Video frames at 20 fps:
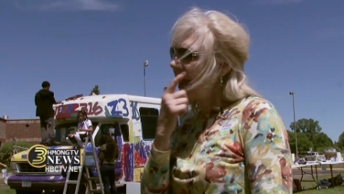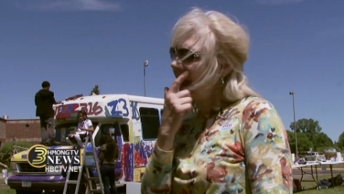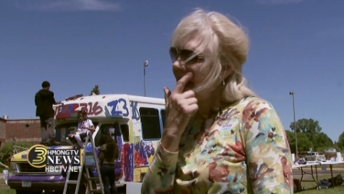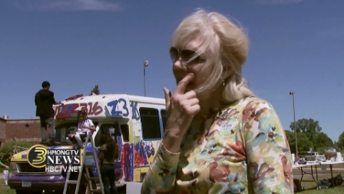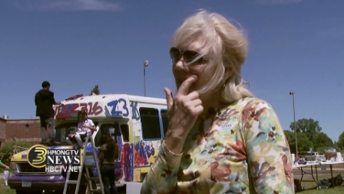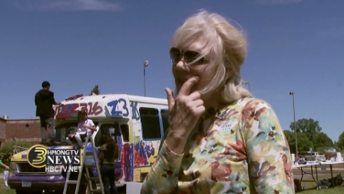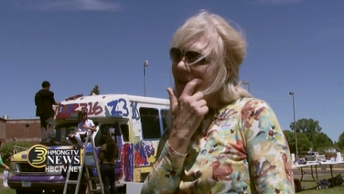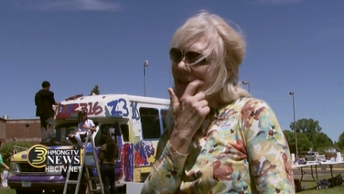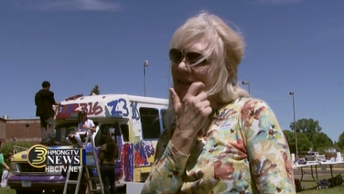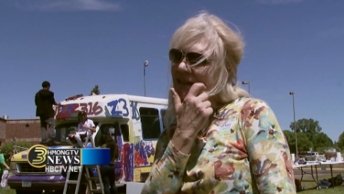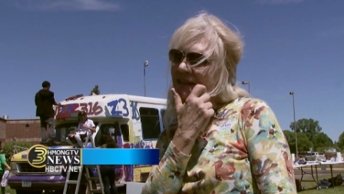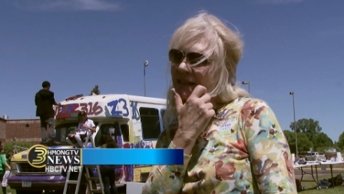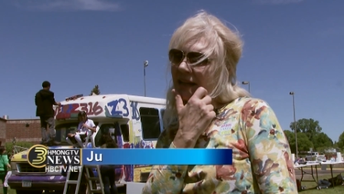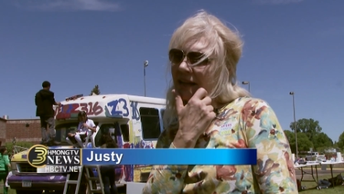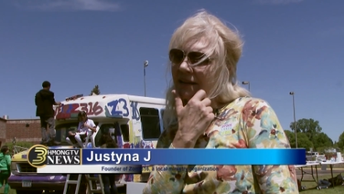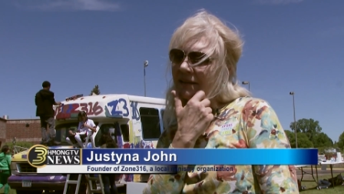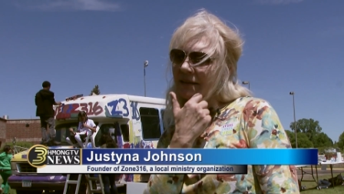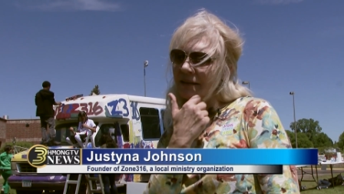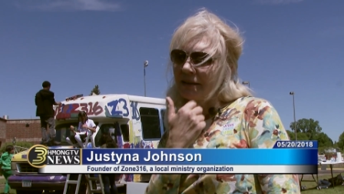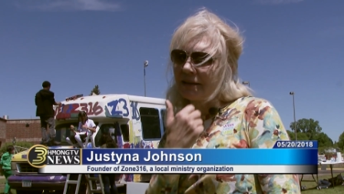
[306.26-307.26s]
and they
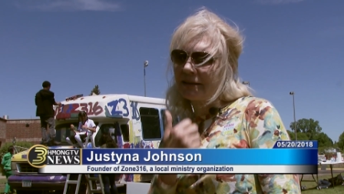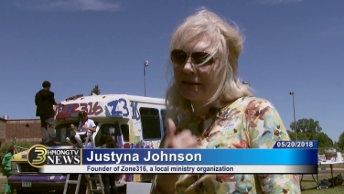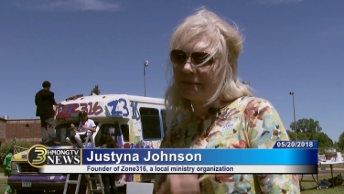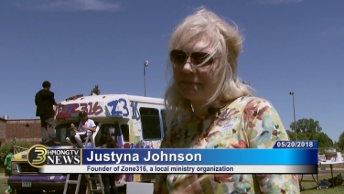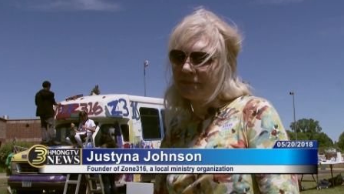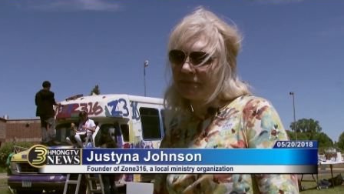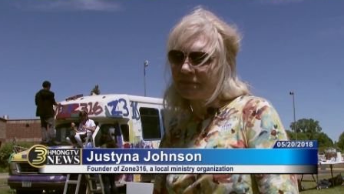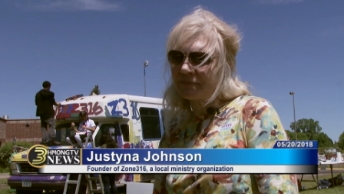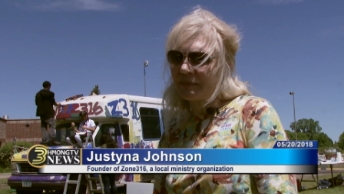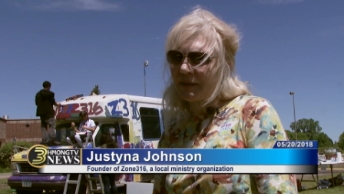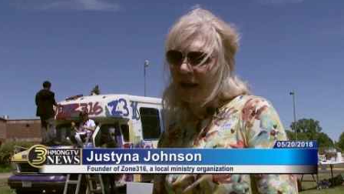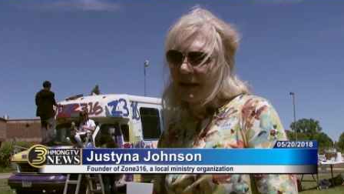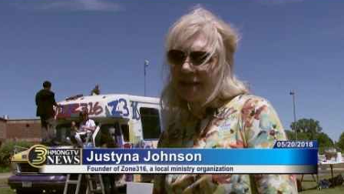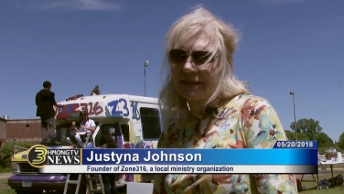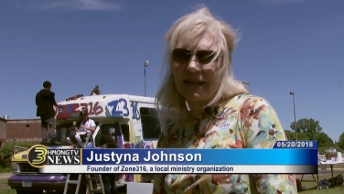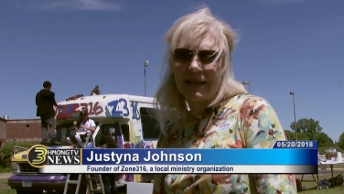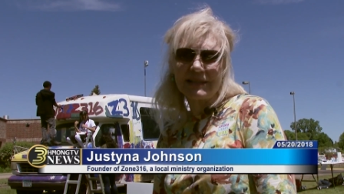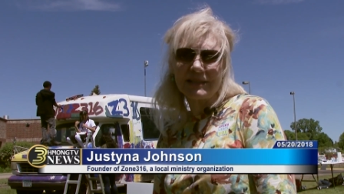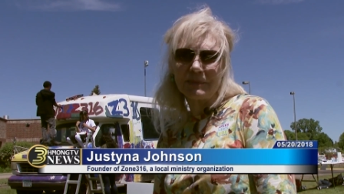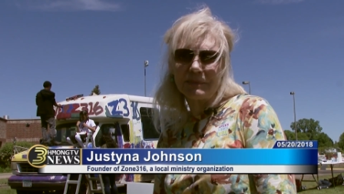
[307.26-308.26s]
said, I
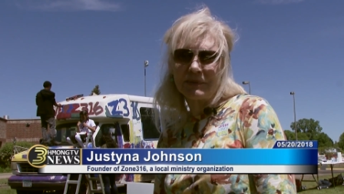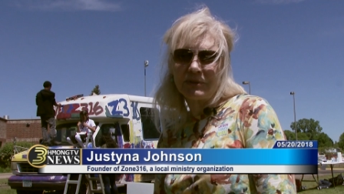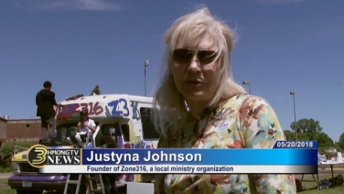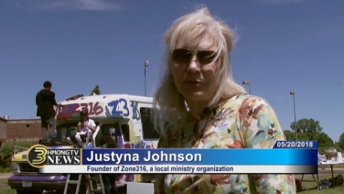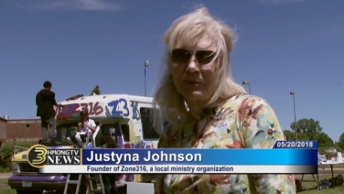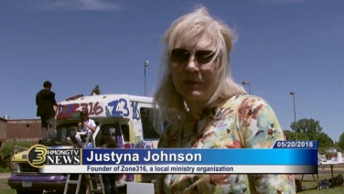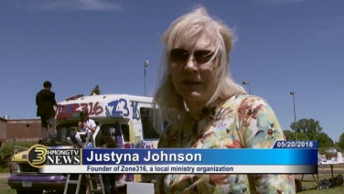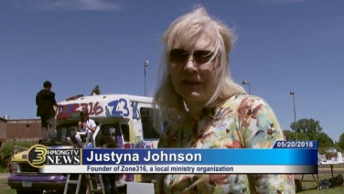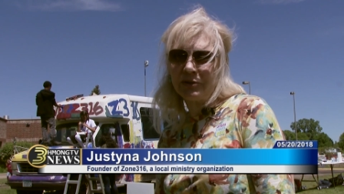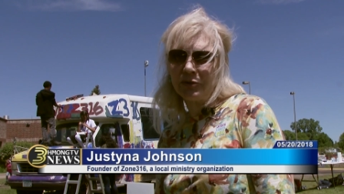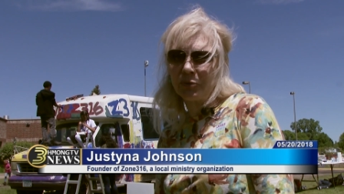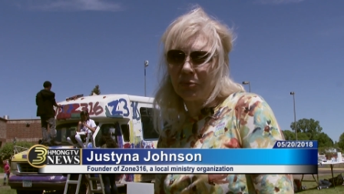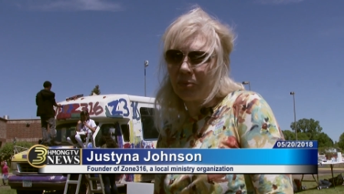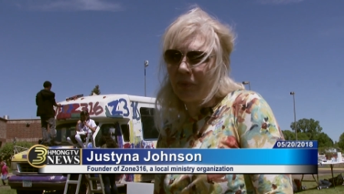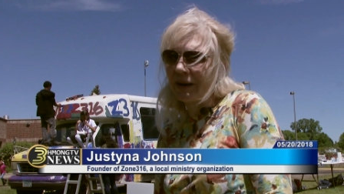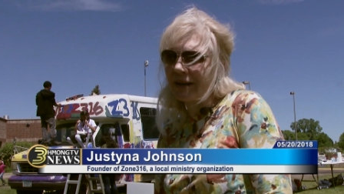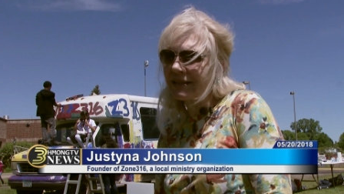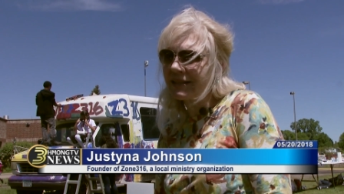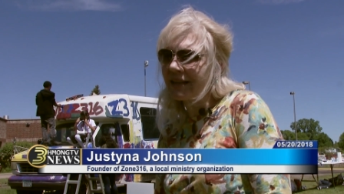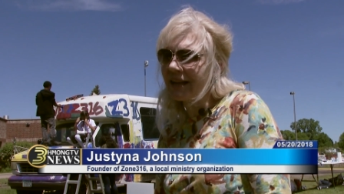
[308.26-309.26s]
asked them, can you
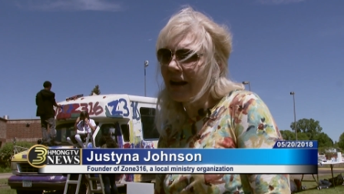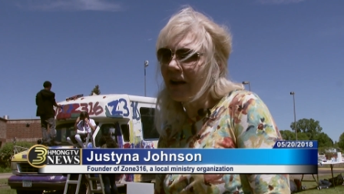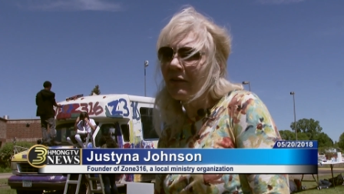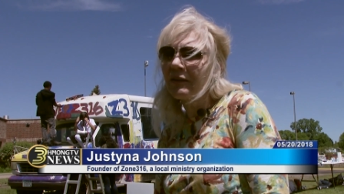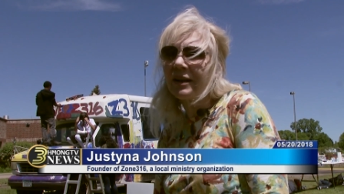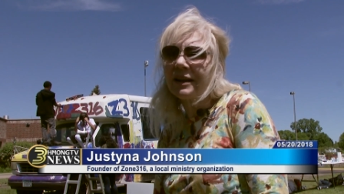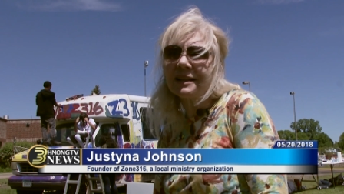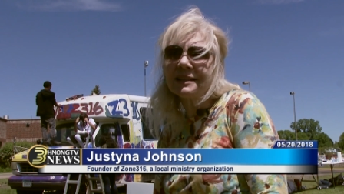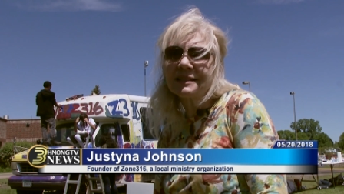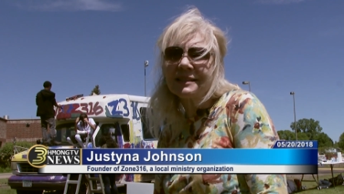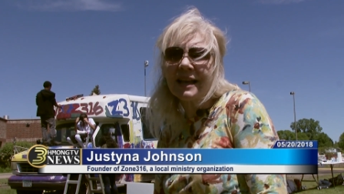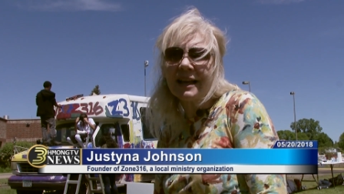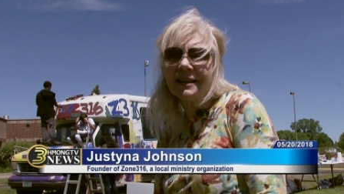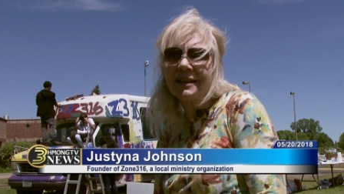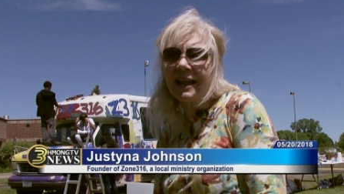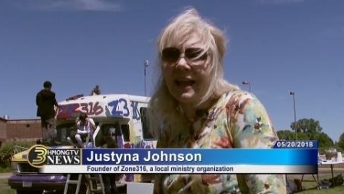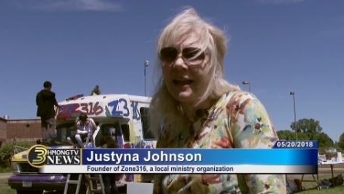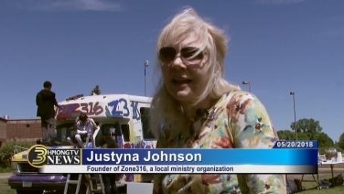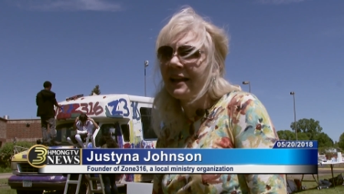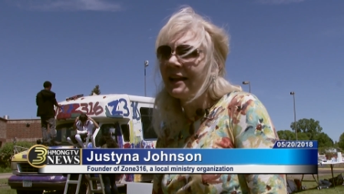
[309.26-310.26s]
rent it out on a
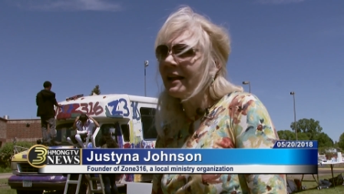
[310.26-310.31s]
Sunday?